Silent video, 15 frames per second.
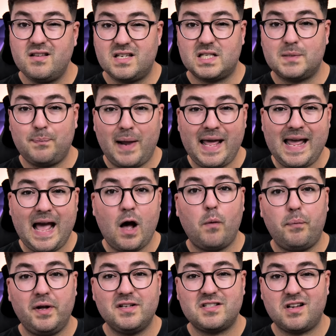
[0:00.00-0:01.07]
Display
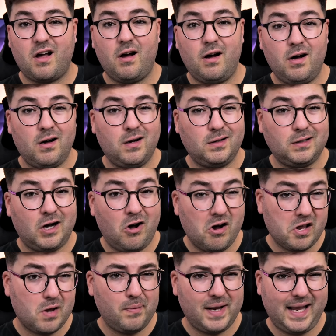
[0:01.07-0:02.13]
outputs are
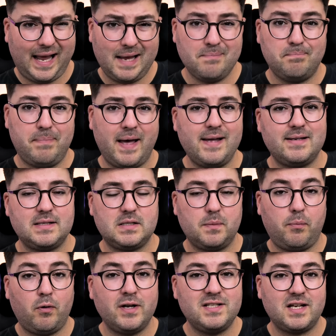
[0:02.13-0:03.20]
arguably a bit
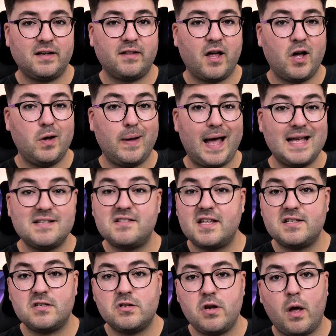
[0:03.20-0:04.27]
disappointing though, as
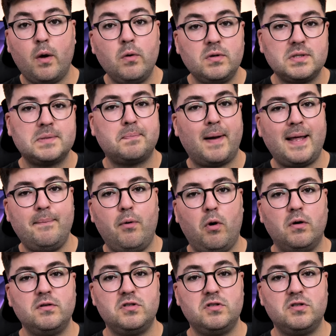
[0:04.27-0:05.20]
there's no DisplayPort